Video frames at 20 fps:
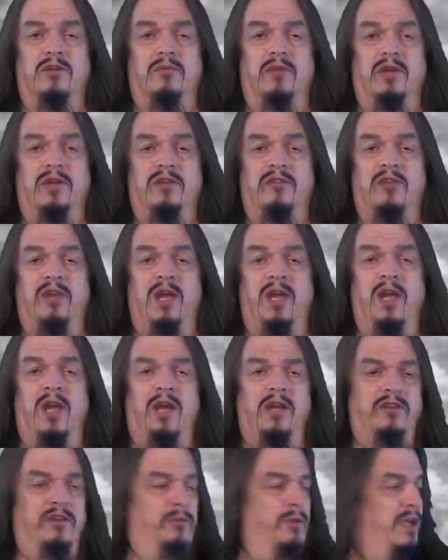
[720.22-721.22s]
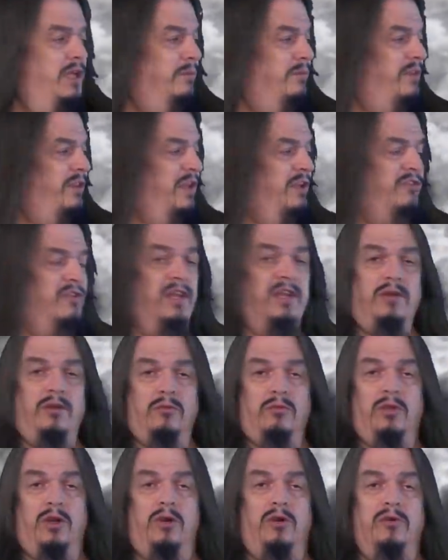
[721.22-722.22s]
their wings, until we come to things like
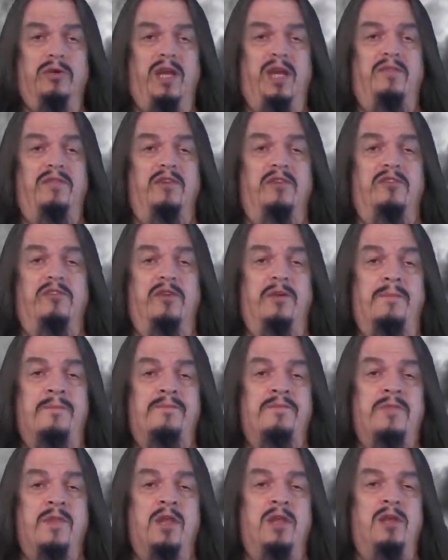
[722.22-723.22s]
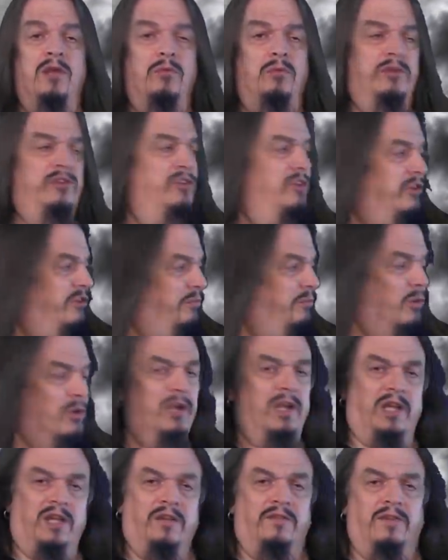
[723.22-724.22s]
Rahonavis, which looks
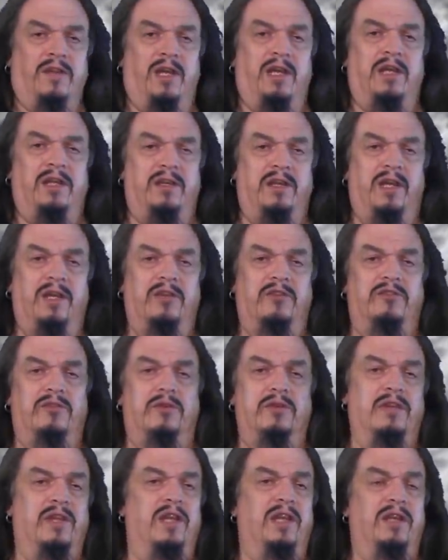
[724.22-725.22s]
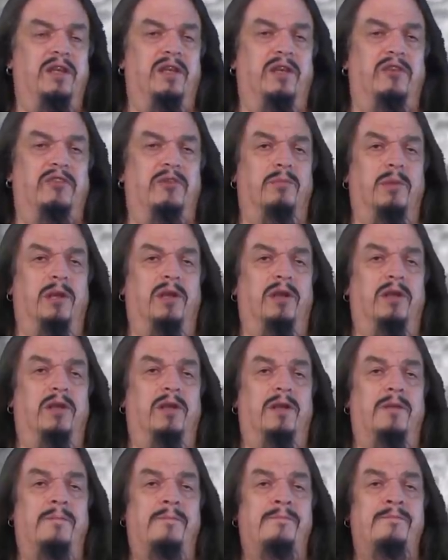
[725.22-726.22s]
more like a flying dinosaur than it does a bird.
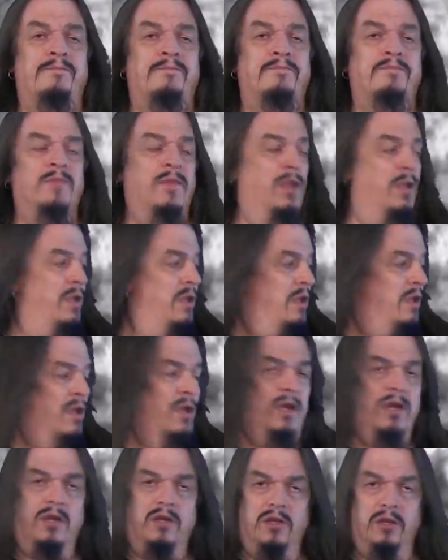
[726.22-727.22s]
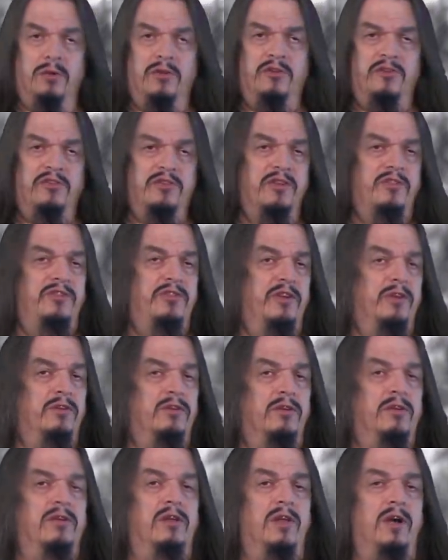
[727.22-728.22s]
Notice the
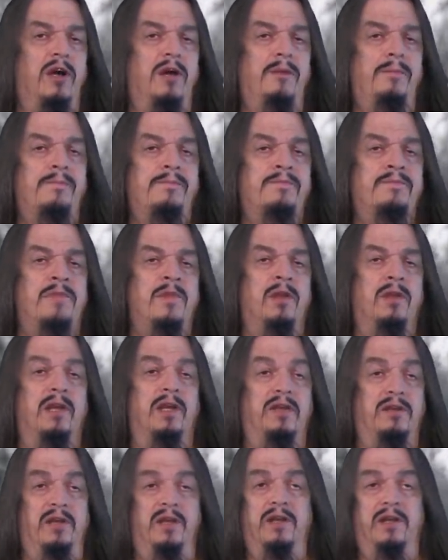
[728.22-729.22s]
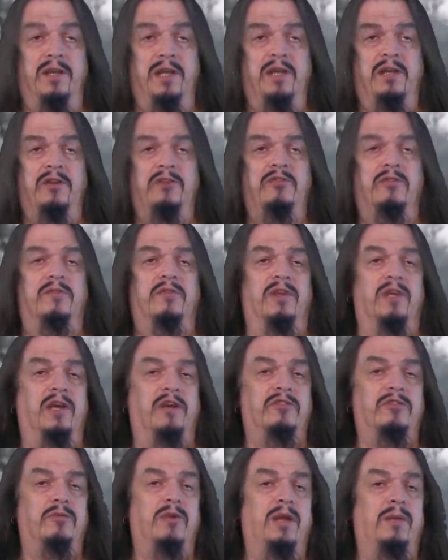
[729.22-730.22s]
sickle claw, like Deinonychus or
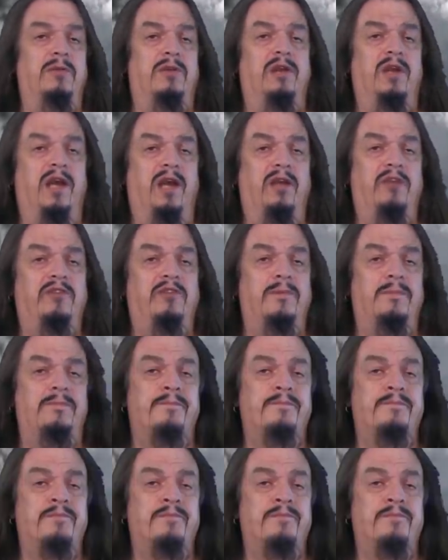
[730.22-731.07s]
Velociraptor has?